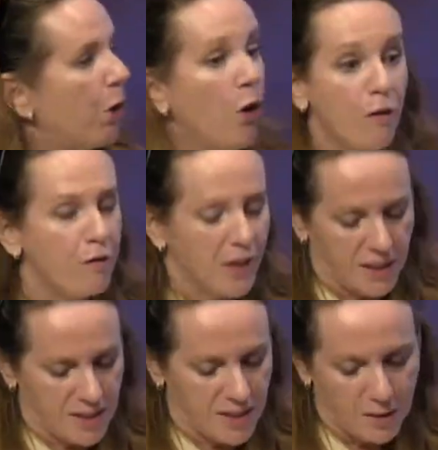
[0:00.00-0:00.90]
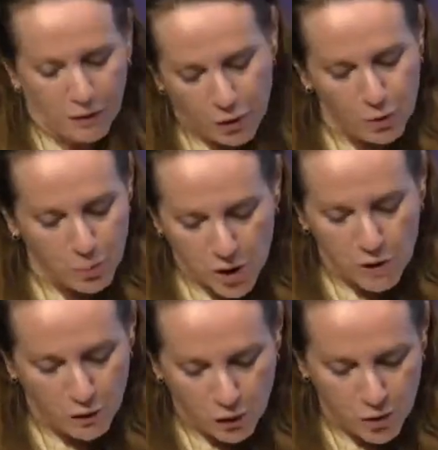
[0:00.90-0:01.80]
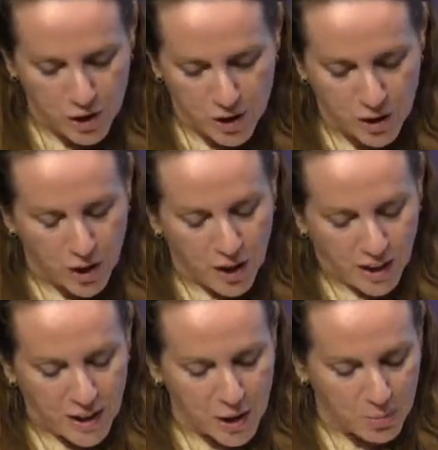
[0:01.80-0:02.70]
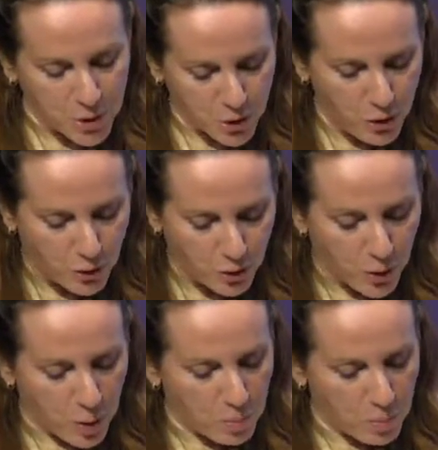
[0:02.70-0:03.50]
perfect, of course, which of course is is absurd,